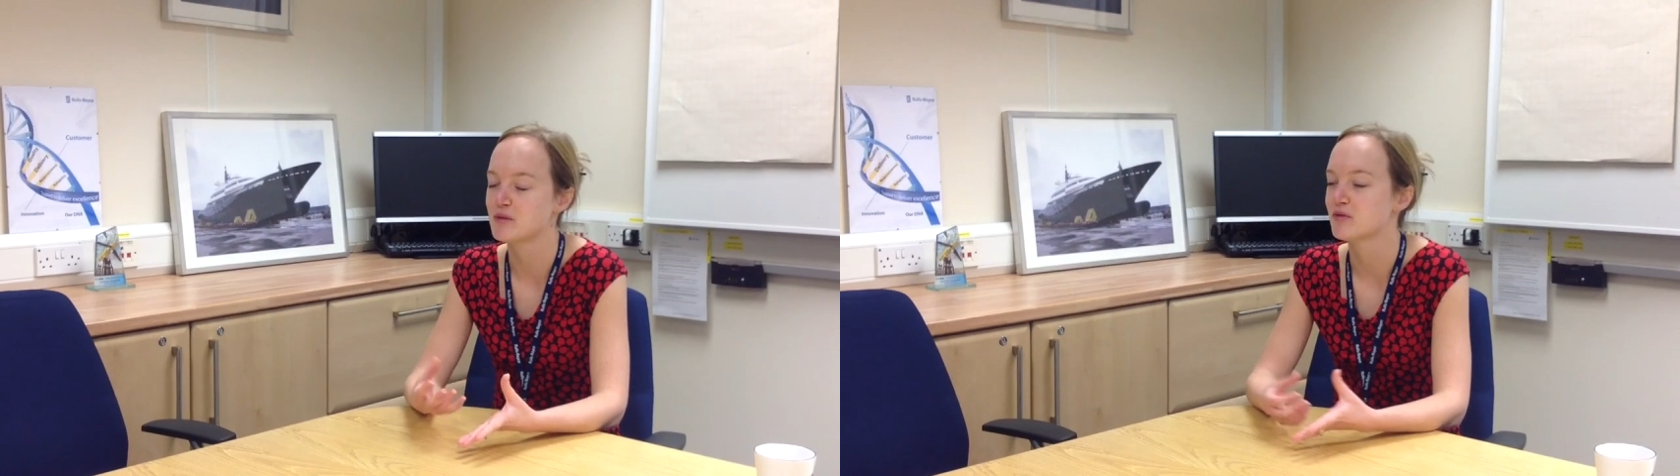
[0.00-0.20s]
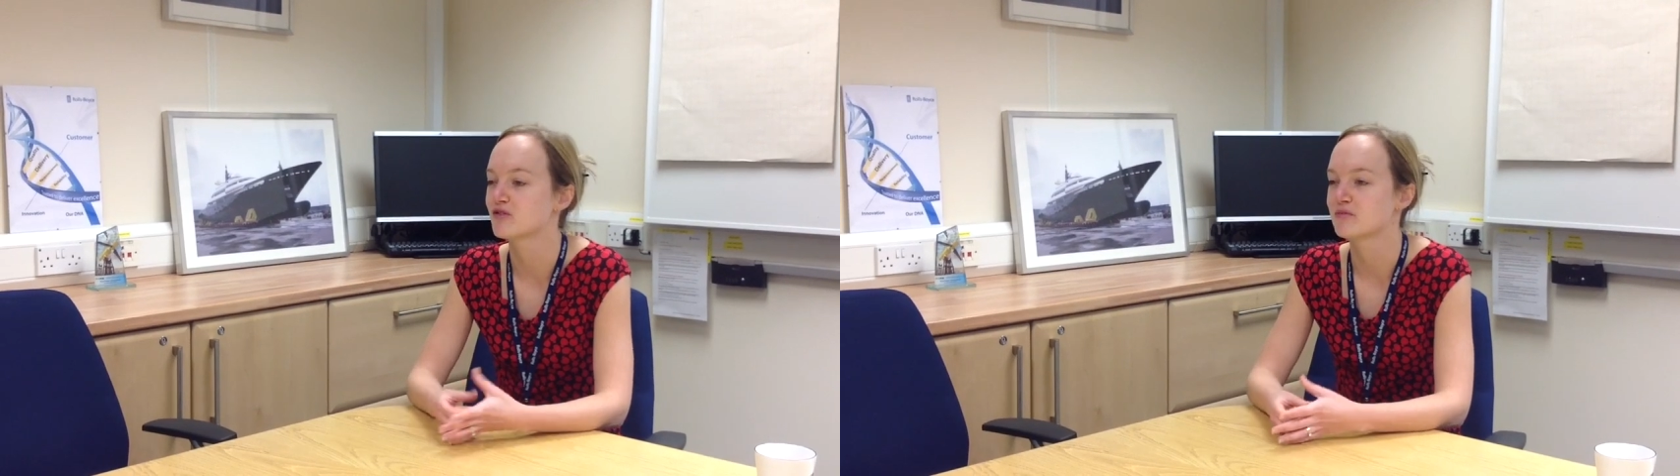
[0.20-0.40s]

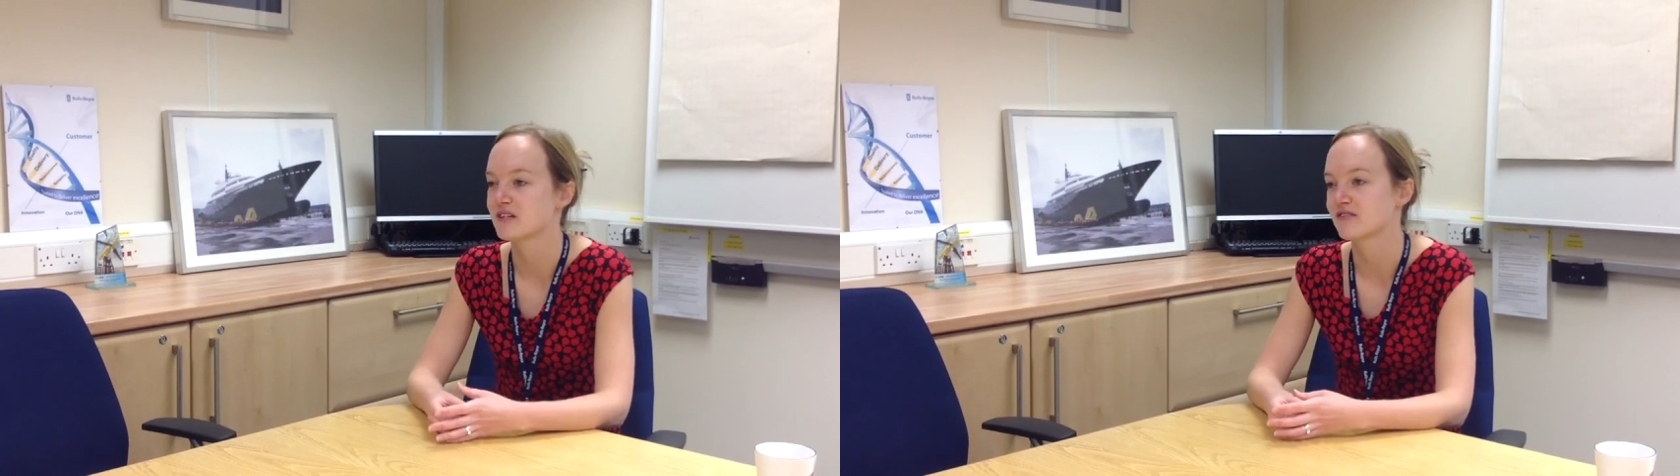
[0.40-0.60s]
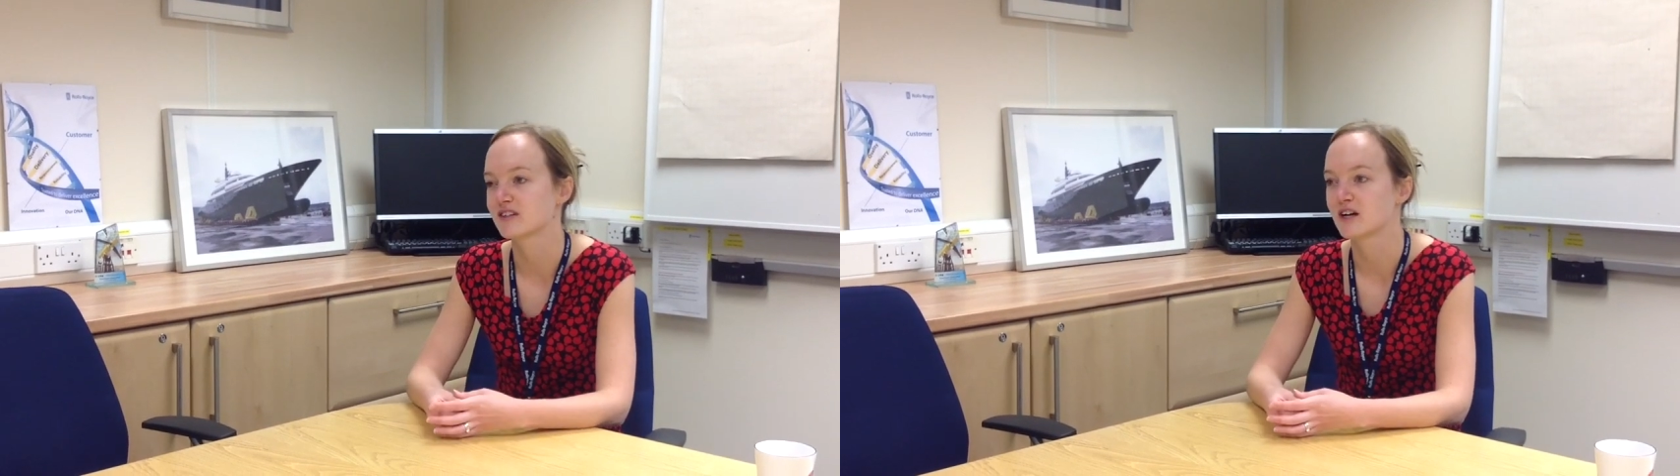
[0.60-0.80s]
people from
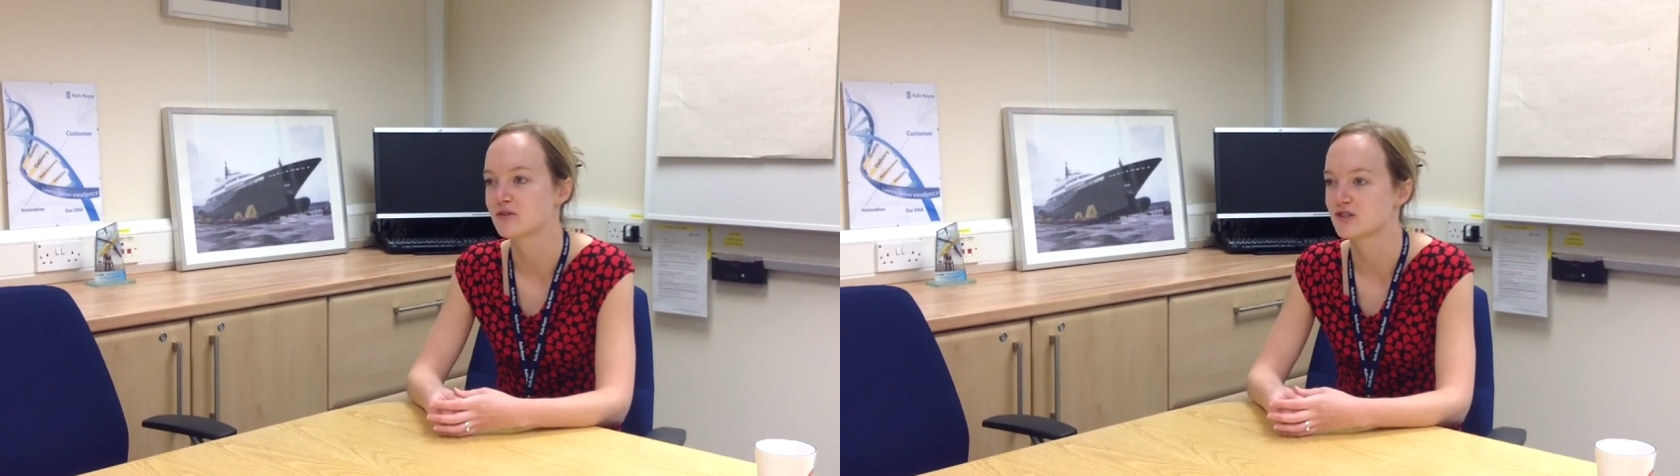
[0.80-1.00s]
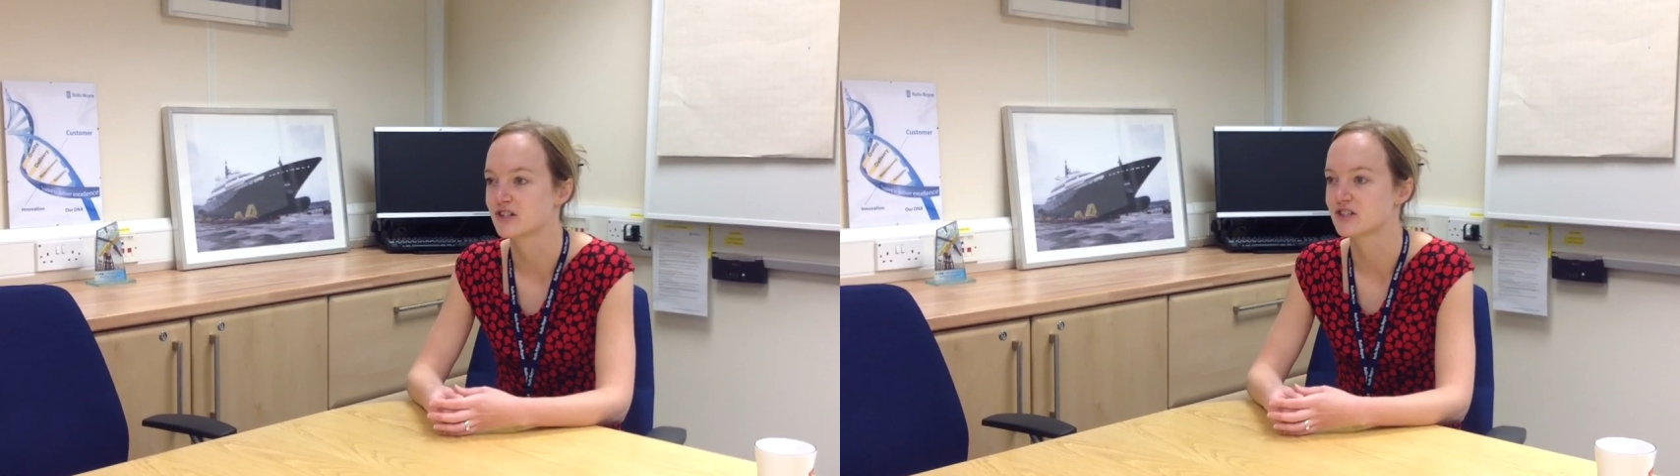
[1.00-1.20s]
different
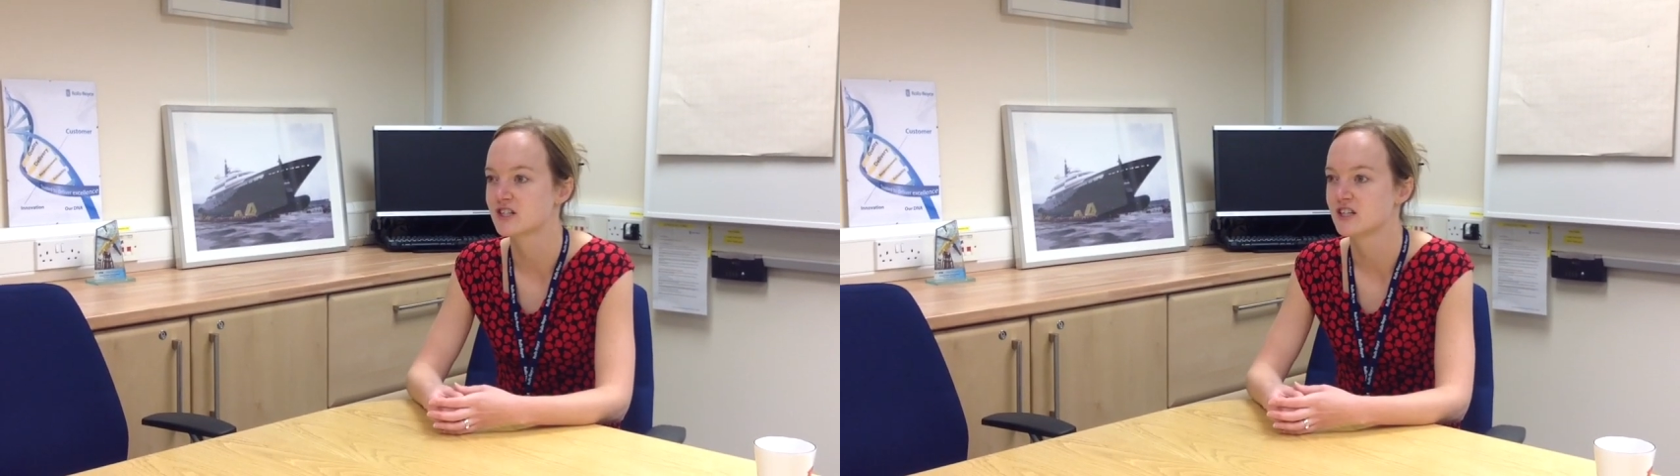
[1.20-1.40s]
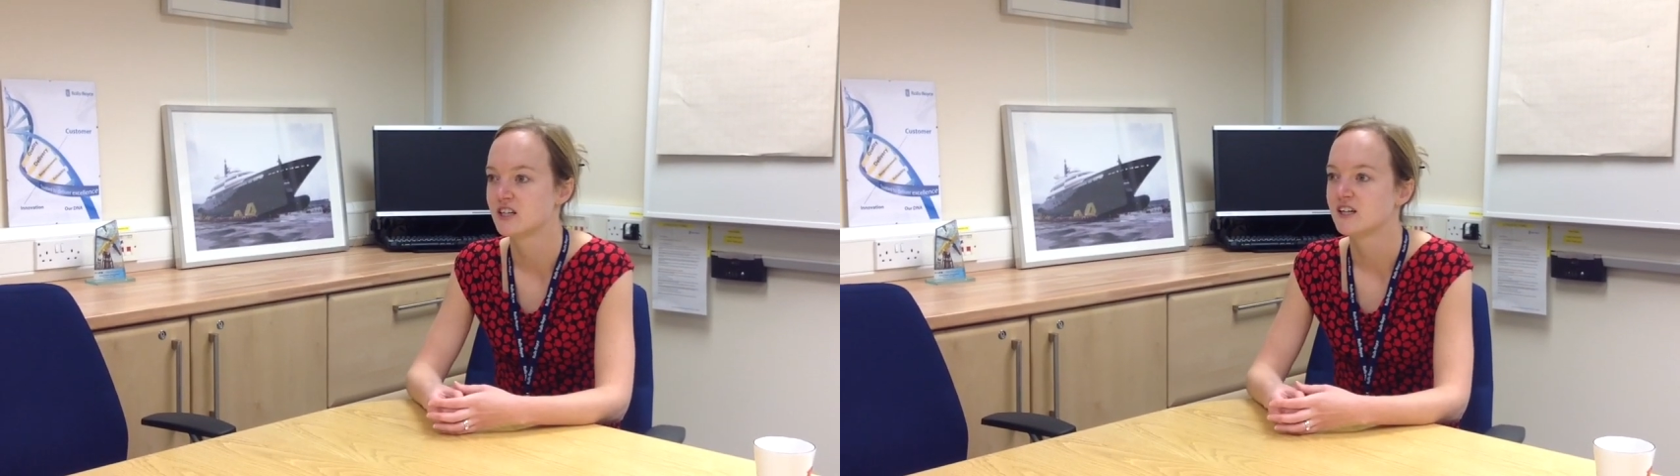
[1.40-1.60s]
cultures,